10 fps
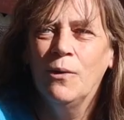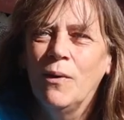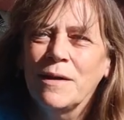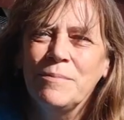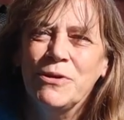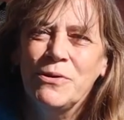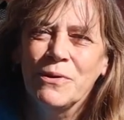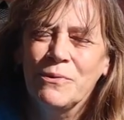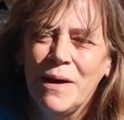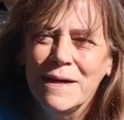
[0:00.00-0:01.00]
Welcome to Q
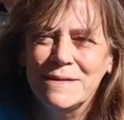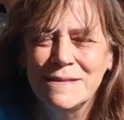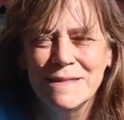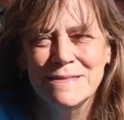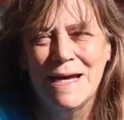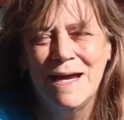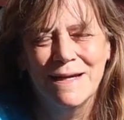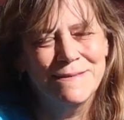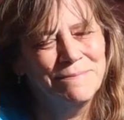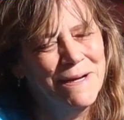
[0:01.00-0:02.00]
Aquatics and
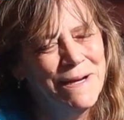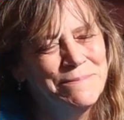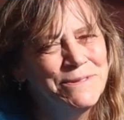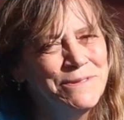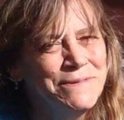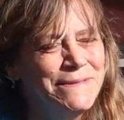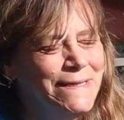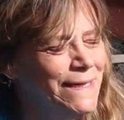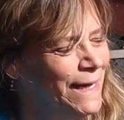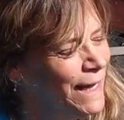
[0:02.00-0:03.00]
Exotics. My name's
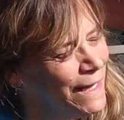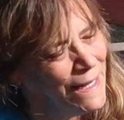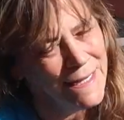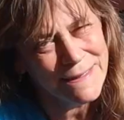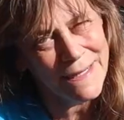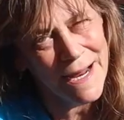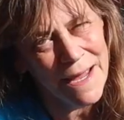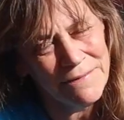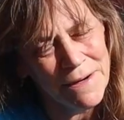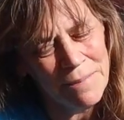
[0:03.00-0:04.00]
Susie, and today I
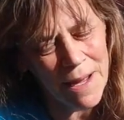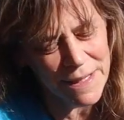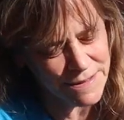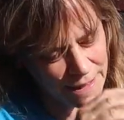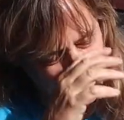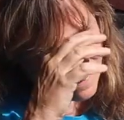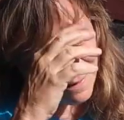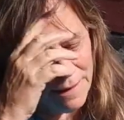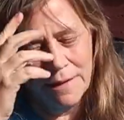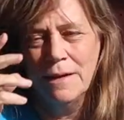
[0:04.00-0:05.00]
have an unboxing.
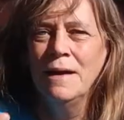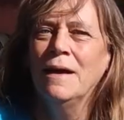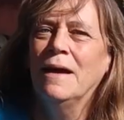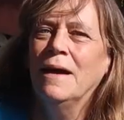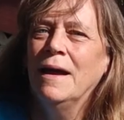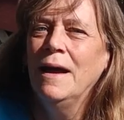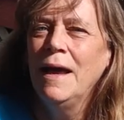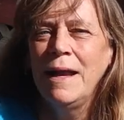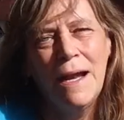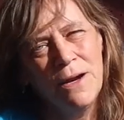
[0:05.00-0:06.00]

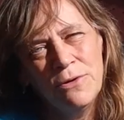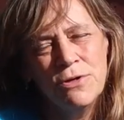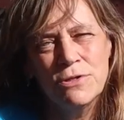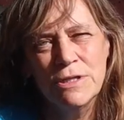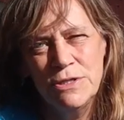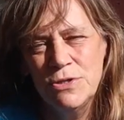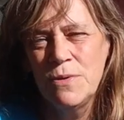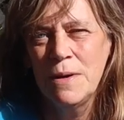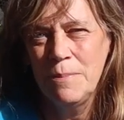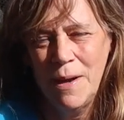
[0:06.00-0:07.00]
And I don't usually do
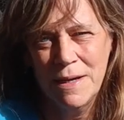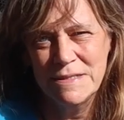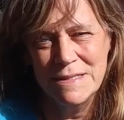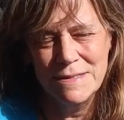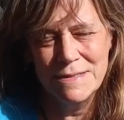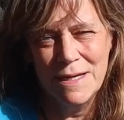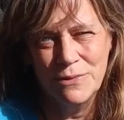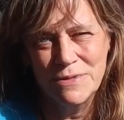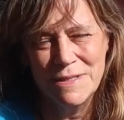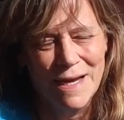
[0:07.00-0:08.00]
unboxings
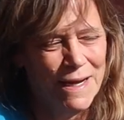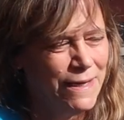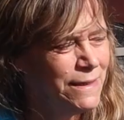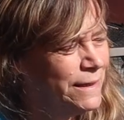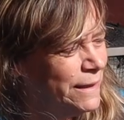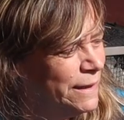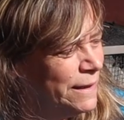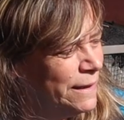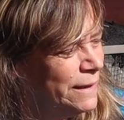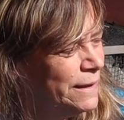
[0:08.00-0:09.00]
outside,
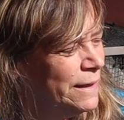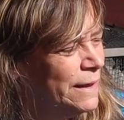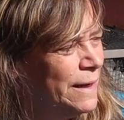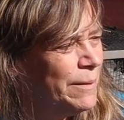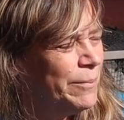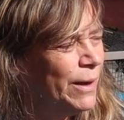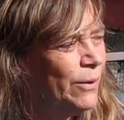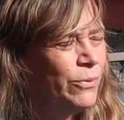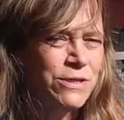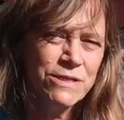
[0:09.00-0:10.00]

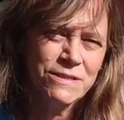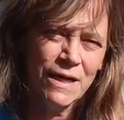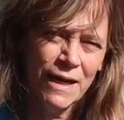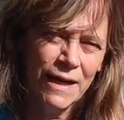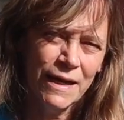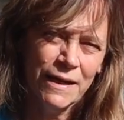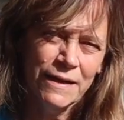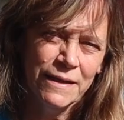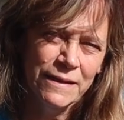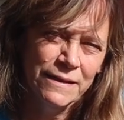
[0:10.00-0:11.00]
but we just had,
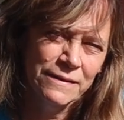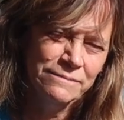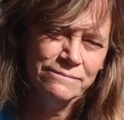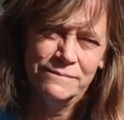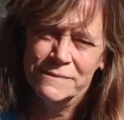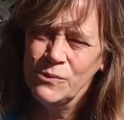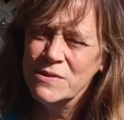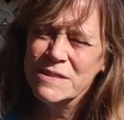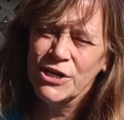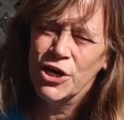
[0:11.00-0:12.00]
it
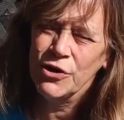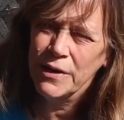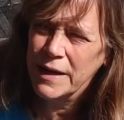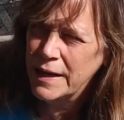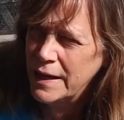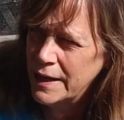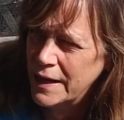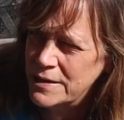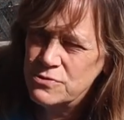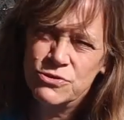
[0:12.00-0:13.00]
wasn't a hurricane, I
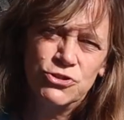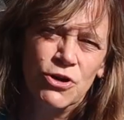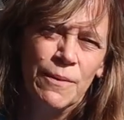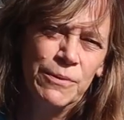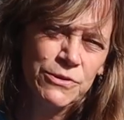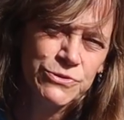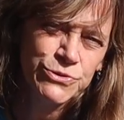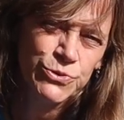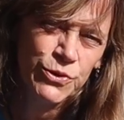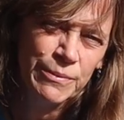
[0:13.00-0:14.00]
guess it was a tropical
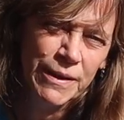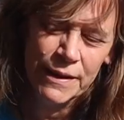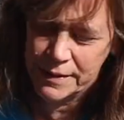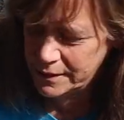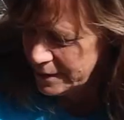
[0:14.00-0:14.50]
storm hit.